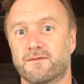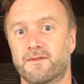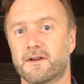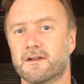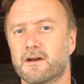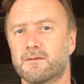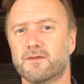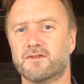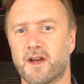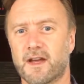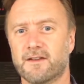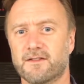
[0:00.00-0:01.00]
for global
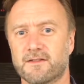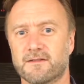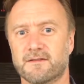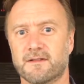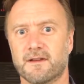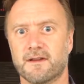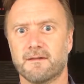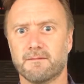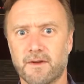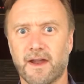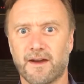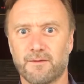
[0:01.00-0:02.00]
change.
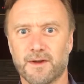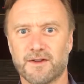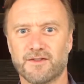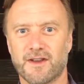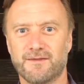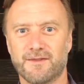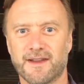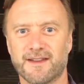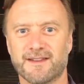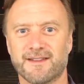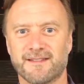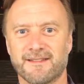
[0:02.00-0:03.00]
But have we achieved it?